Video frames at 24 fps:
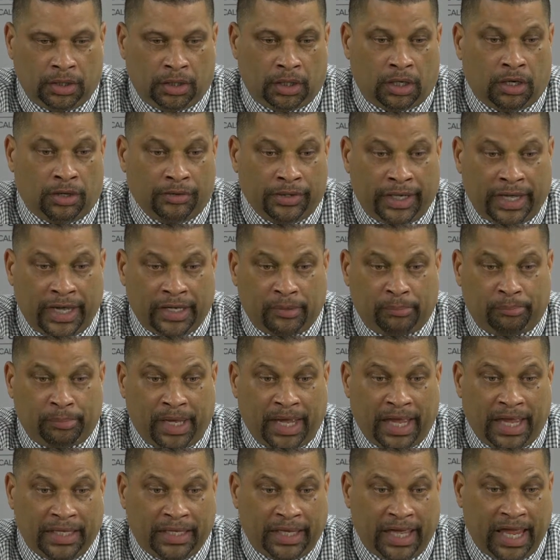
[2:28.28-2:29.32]
oh, they had a
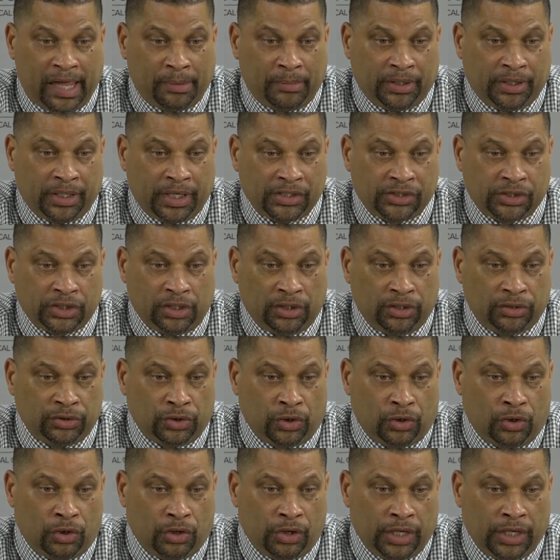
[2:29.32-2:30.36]
bad game against
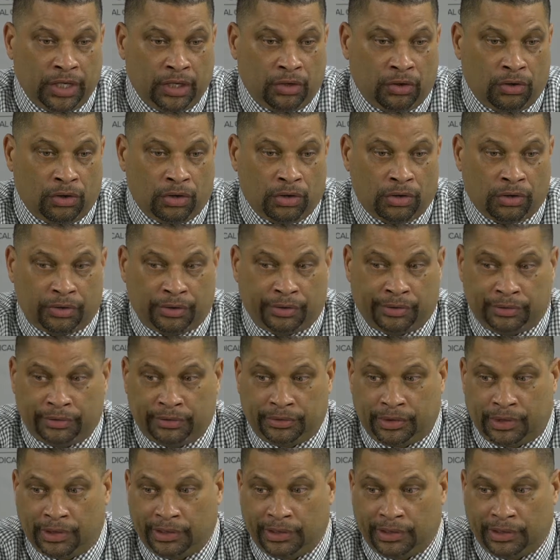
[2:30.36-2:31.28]
Illinois or